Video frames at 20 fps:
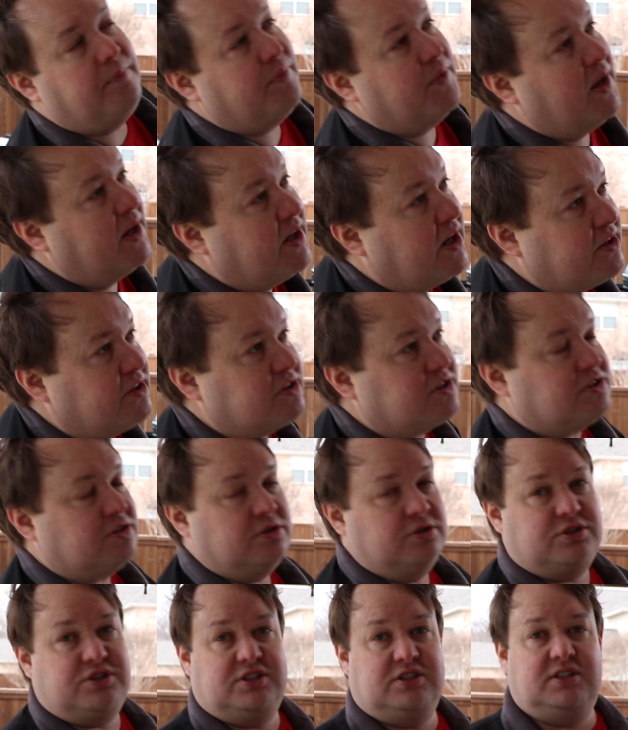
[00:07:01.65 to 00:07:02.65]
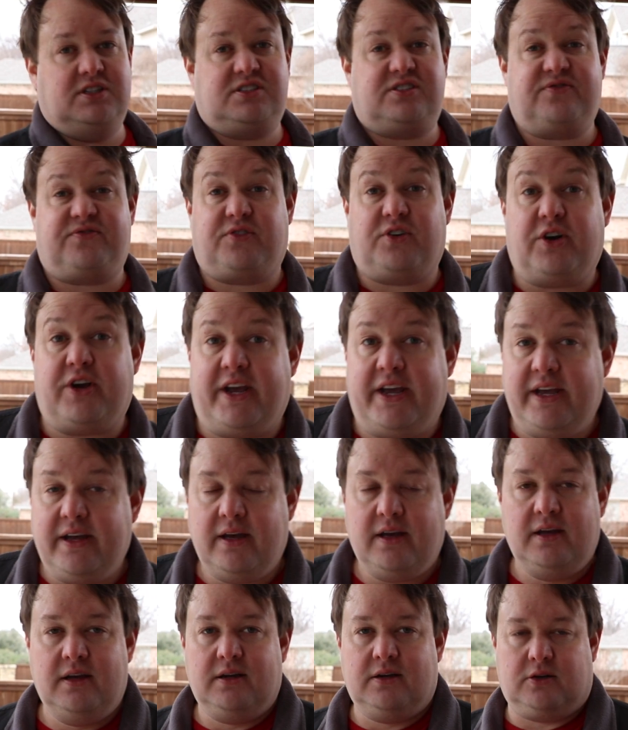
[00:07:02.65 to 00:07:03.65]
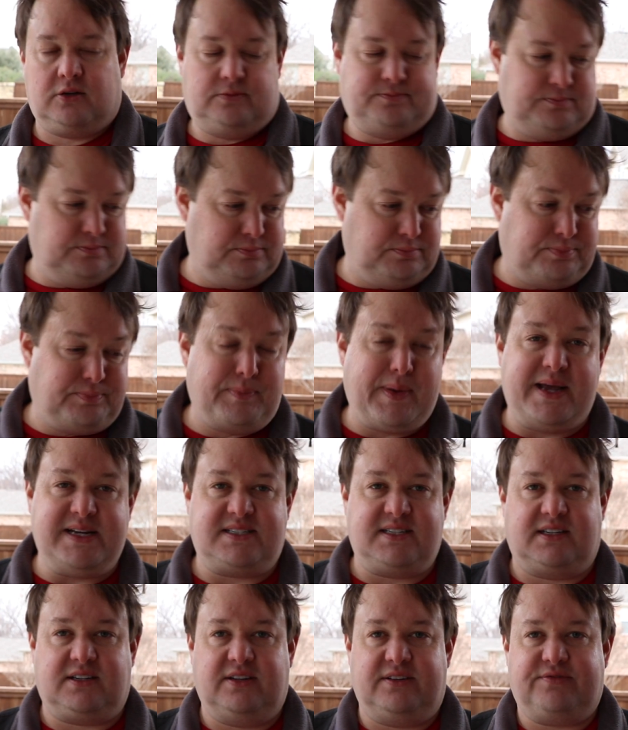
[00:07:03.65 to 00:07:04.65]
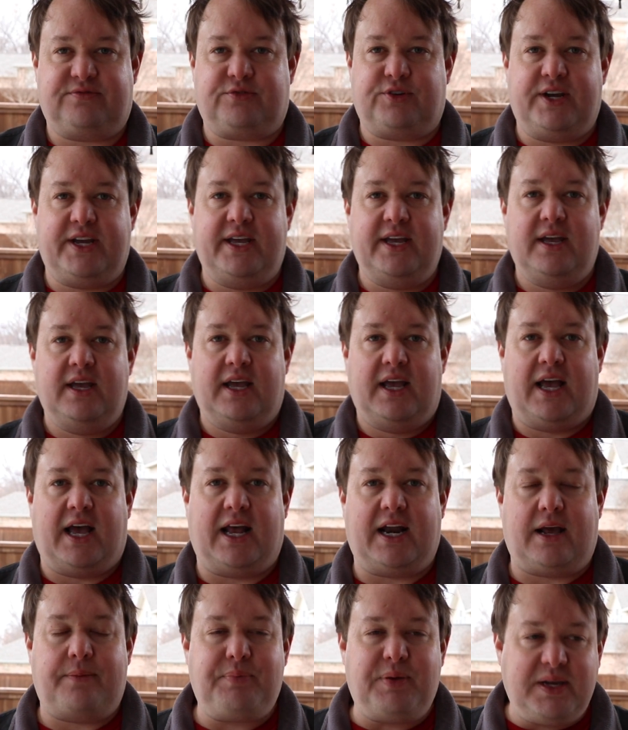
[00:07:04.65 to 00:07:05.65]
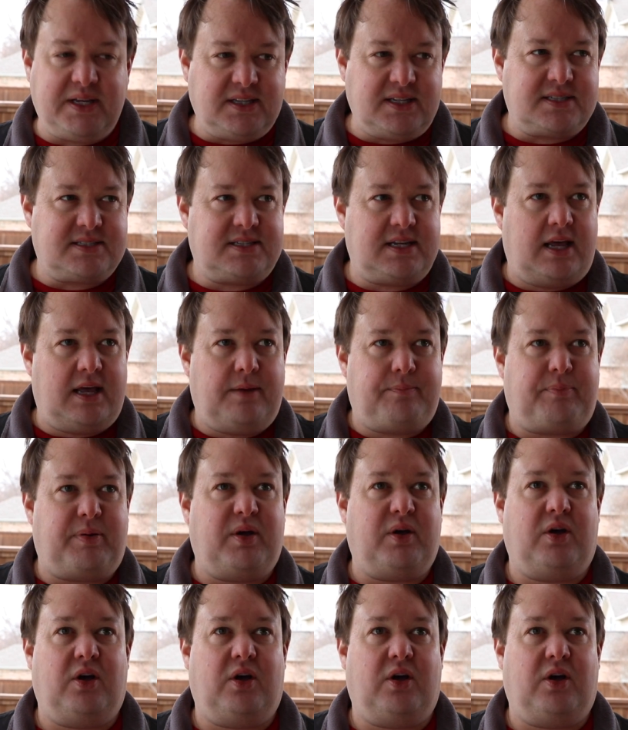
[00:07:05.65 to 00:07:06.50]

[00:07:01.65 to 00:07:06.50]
another solution that's free, or basically free, and I picked this up.